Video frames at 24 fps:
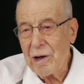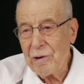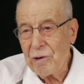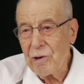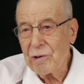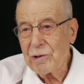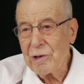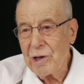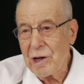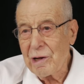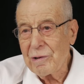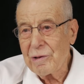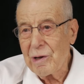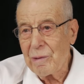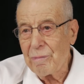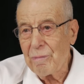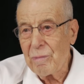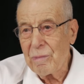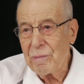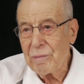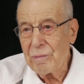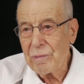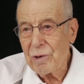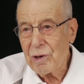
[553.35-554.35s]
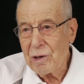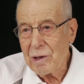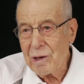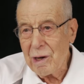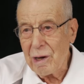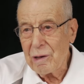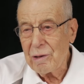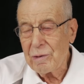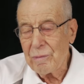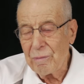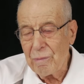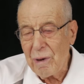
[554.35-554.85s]
could hear them
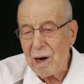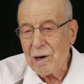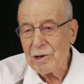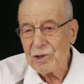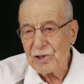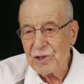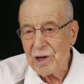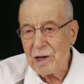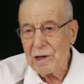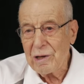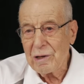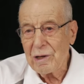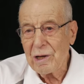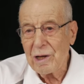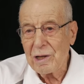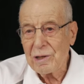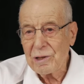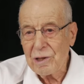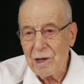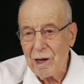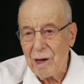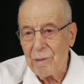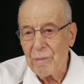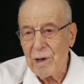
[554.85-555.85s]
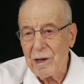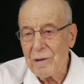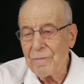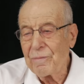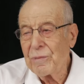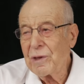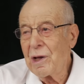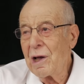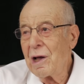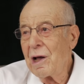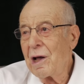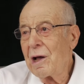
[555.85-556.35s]
marching and coming
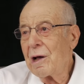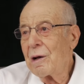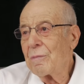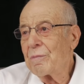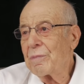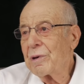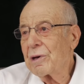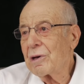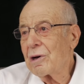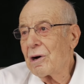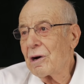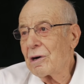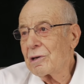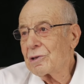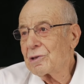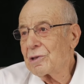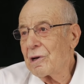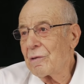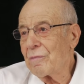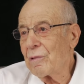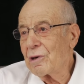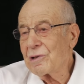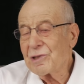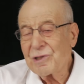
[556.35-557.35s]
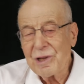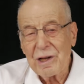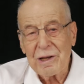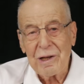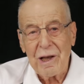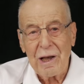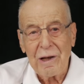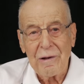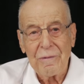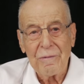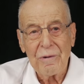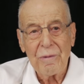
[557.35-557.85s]
because they were
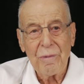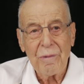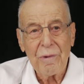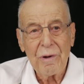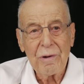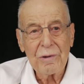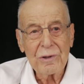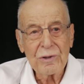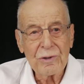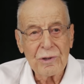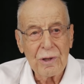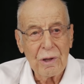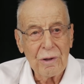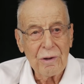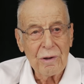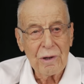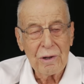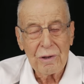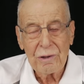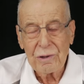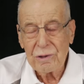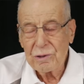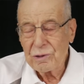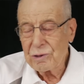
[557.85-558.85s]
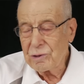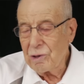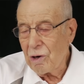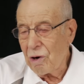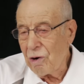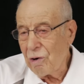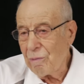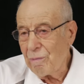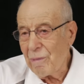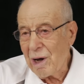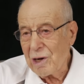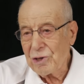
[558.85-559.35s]
singing.
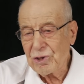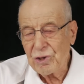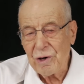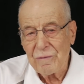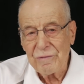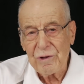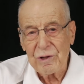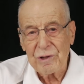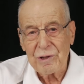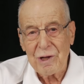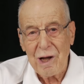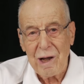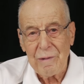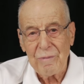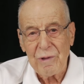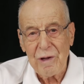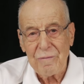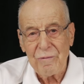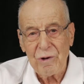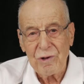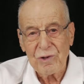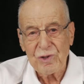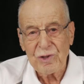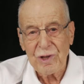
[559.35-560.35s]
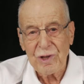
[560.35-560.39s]
So much of the time, they were